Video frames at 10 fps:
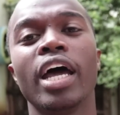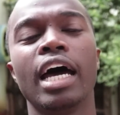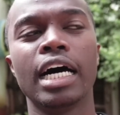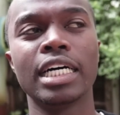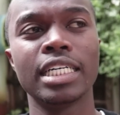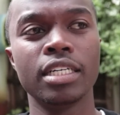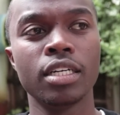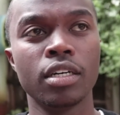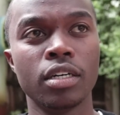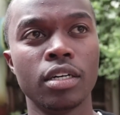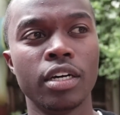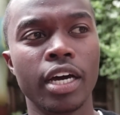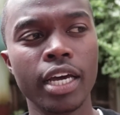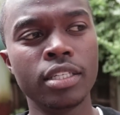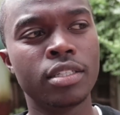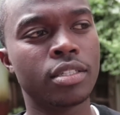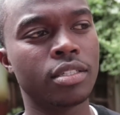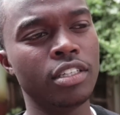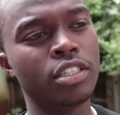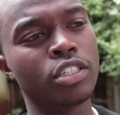and
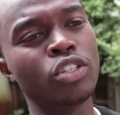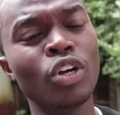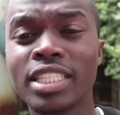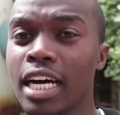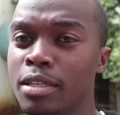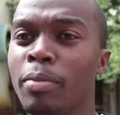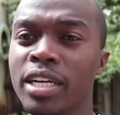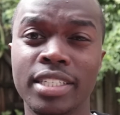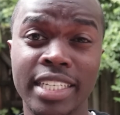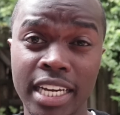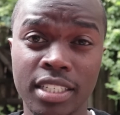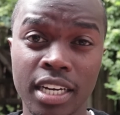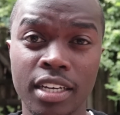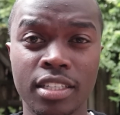it's not that much dated.